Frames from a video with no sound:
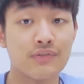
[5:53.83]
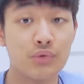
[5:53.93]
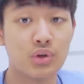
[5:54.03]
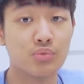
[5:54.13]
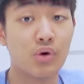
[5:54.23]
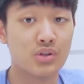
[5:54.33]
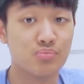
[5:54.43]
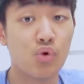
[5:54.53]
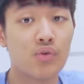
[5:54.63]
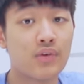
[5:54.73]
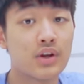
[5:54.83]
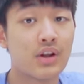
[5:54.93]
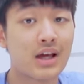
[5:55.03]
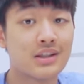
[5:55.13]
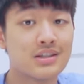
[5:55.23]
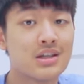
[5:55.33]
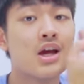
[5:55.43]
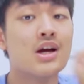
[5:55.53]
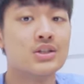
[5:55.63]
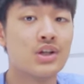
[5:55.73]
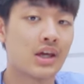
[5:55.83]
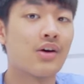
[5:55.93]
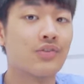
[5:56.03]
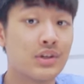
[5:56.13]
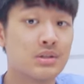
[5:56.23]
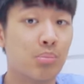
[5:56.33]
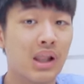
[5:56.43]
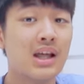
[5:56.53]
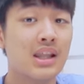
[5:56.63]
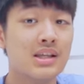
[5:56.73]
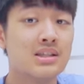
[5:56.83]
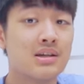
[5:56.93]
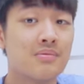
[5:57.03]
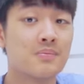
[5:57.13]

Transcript: If you want to watch more video like this, check out this playlist.